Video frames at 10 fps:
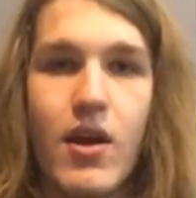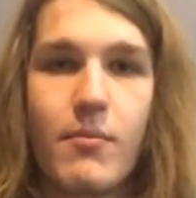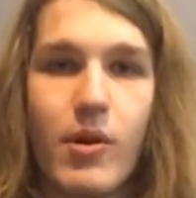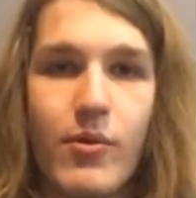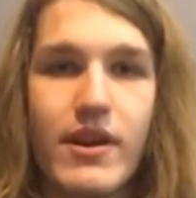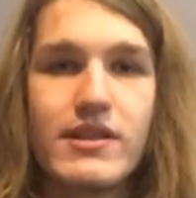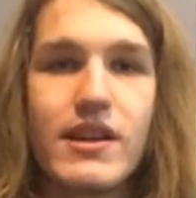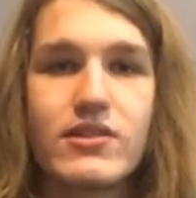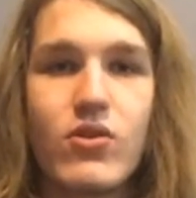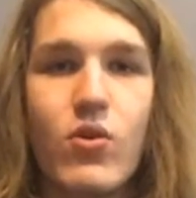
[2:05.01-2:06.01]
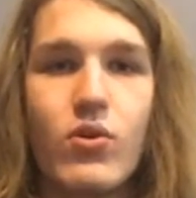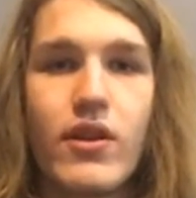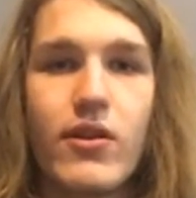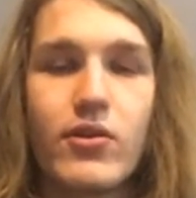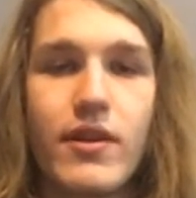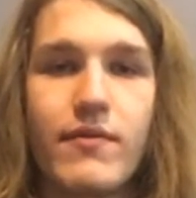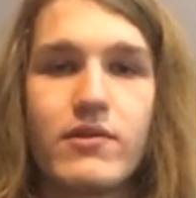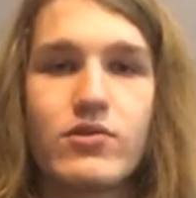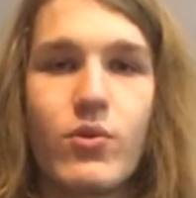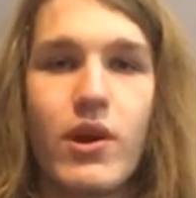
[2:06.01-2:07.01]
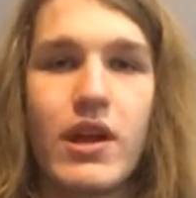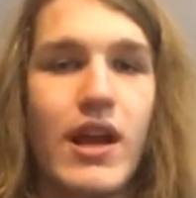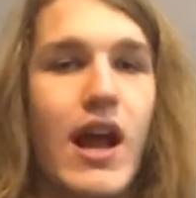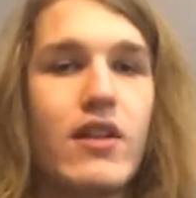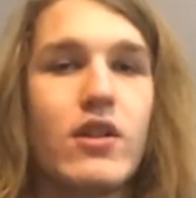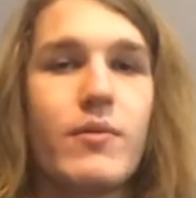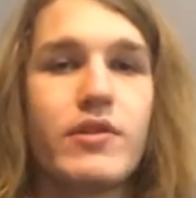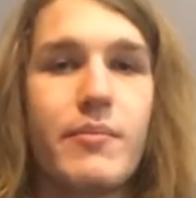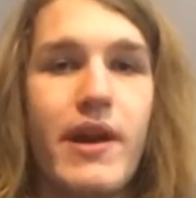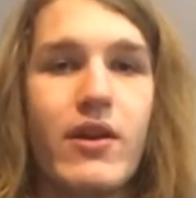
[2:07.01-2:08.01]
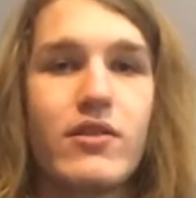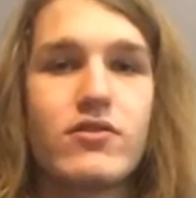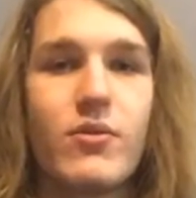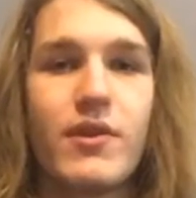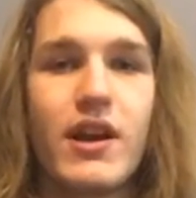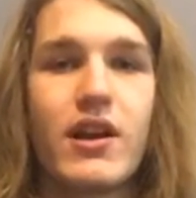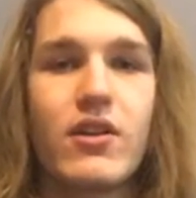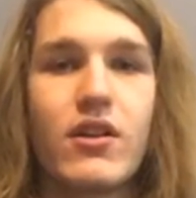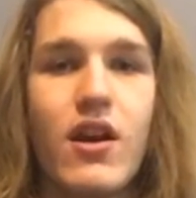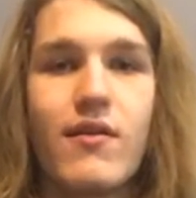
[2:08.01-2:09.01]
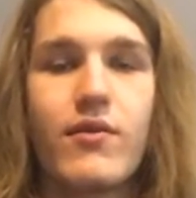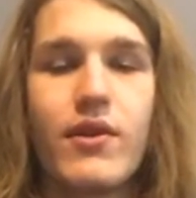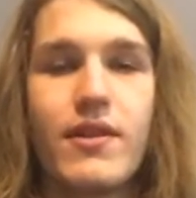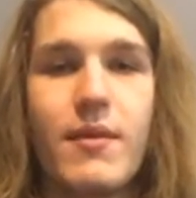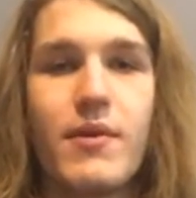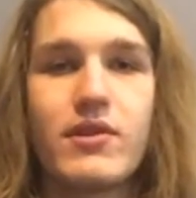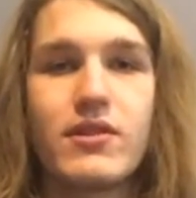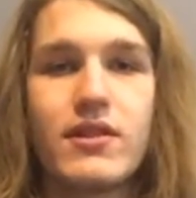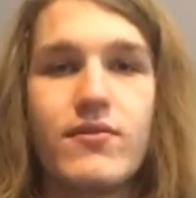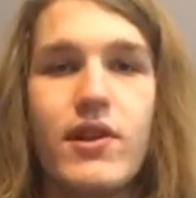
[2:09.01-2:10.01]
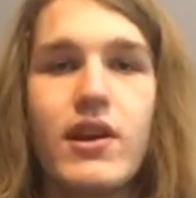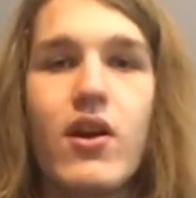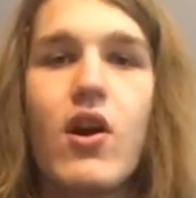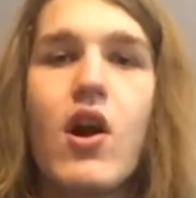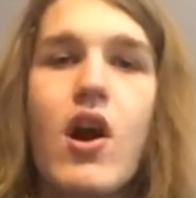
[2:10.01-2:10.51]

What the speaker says: But racing is a whole nother different story, and I don't know much about it, so we're not going to cover it that much in this video.